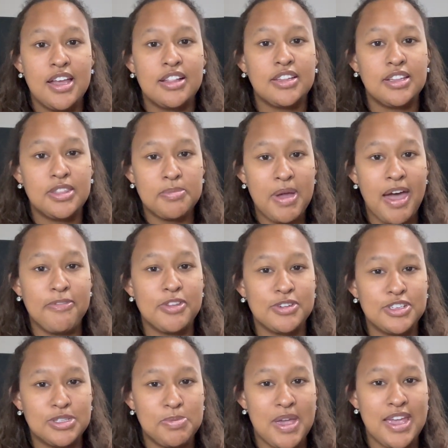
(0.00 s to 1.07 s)
let them have their
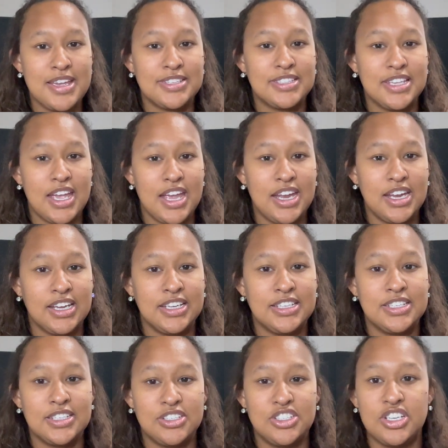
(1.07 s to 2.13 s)
space
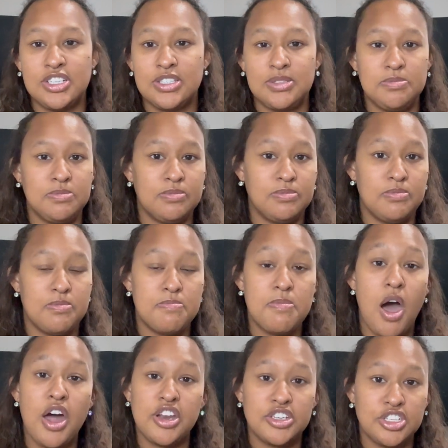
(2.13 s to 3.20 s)
and just
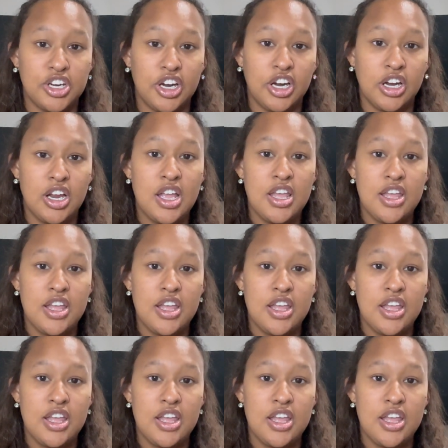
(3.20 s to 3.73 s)
monitor.